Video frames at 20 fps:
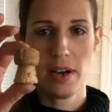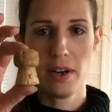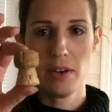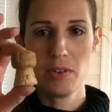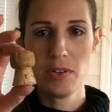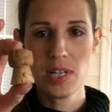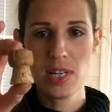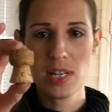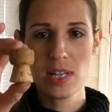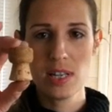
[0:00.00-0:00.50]

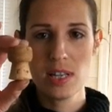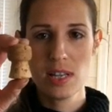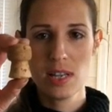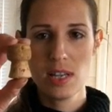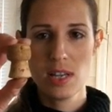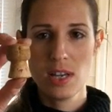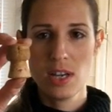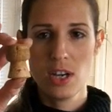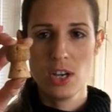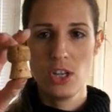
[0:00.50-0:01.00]
out?
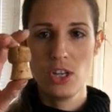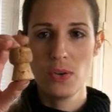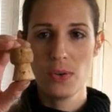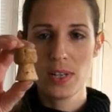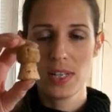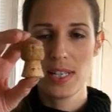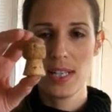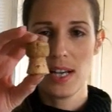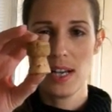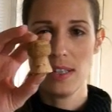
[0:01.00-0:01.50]
You
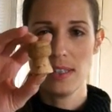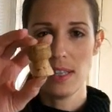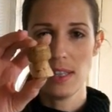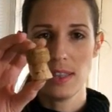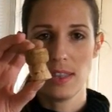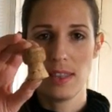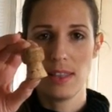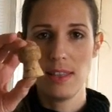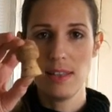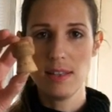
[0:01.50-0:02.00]
can tell
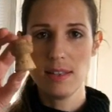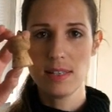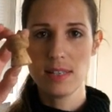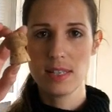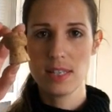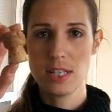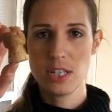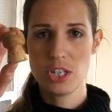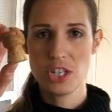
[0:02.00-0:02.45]
that this